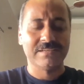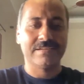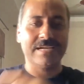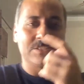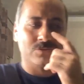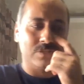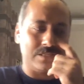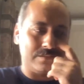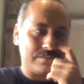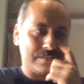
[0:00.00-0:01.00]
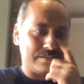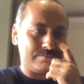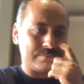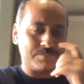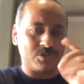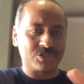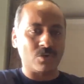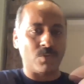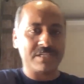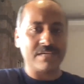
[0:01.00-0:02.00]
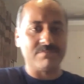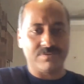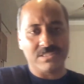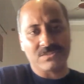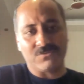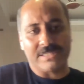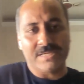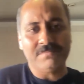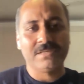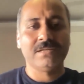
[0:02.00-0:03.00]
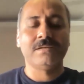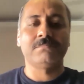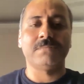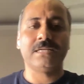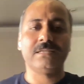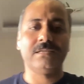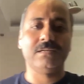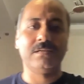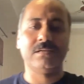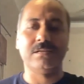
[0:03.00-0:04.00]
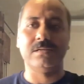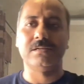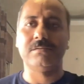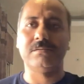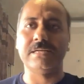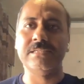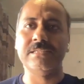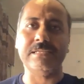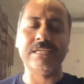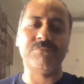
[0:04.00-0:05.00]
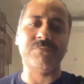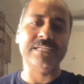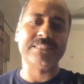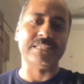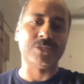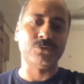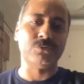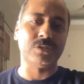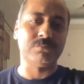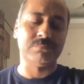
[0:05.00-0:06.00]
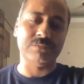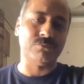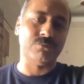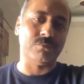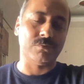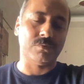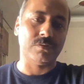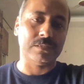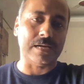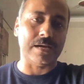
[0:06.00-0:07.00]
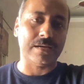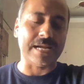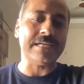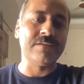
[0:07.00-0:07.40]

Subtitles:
right? So I'm not sure what came first for them, but I think it feeds into the right.